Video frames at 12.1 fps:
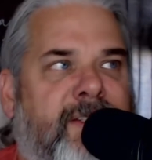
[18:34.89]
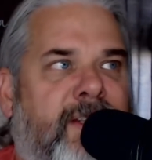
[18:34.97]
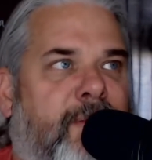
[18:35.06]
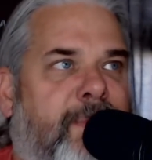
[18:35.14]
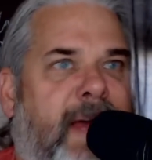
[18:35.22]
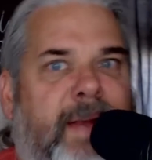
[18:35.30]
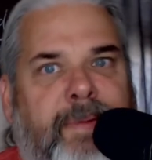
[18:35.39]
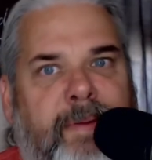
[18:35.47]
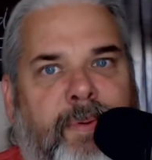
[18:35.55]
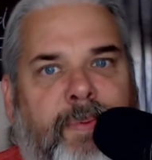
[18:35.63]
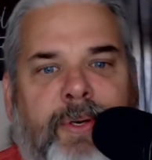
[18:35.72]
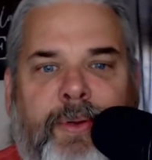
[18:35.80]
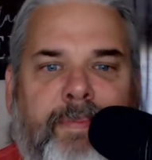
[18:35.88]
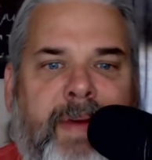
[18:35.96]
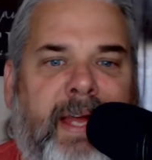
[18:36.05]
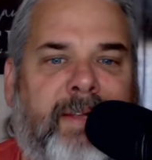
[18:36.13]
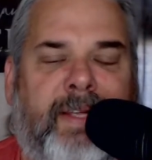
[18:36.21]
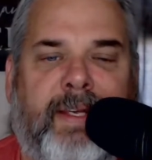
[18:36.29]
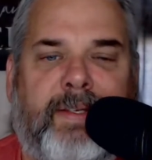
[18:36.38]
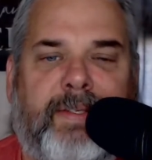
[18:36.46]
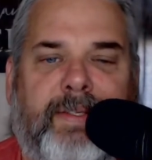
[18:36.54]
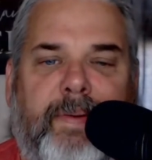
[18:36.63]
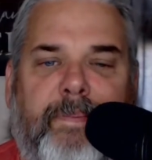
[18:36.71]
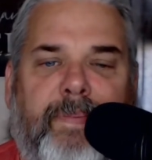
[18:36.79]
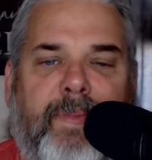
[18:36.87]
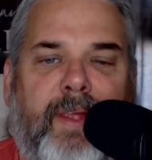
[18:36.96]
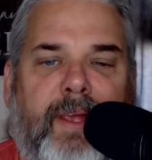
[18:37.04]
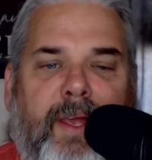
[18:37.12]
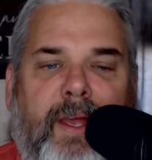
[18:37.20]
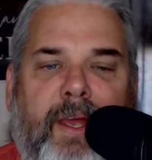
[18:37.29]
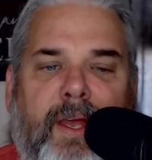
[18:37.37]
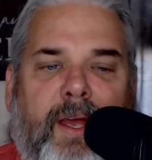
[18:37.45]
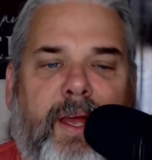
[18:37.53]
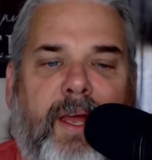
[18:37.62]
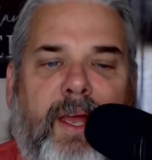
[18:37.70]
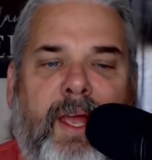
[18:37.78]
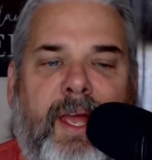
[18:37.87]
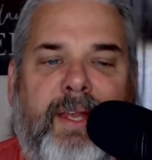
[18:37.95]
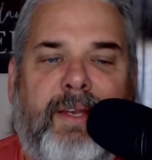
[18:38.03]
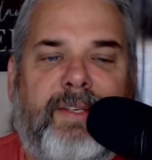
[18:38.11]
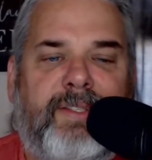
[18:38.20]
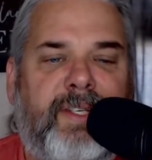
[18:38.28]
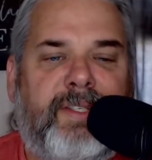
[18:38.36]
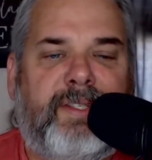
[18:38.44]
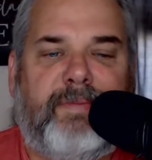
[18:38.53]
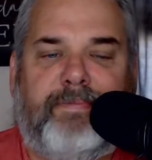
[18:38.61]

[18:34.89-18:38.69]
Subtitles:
you know, bad people were doing bad things. And it's just,